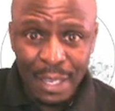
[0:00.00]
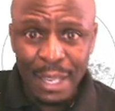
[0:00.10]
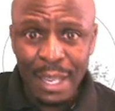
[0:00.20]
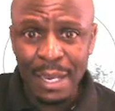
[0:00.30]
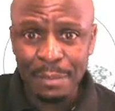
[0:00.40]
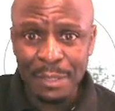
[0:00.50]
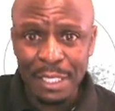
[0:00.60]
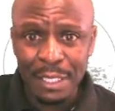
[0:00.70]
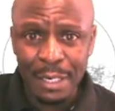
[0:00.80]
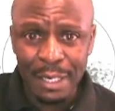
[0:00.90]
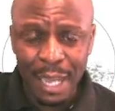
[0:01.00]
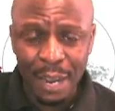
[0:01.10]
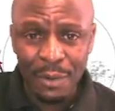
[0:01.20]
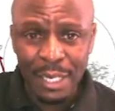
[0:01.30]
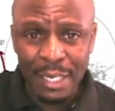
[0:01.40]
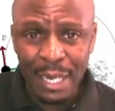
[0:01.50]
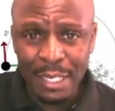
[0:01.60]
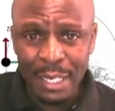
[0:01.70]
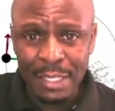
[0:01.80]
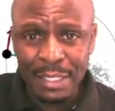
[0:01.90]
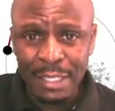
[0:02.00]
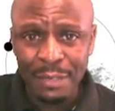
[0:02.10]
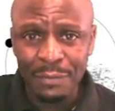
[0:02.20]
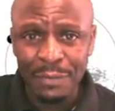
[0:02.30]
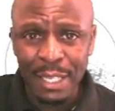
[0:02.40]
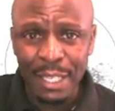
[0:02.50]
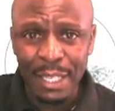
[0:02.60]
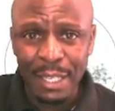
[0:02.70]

elliptic now in that case if the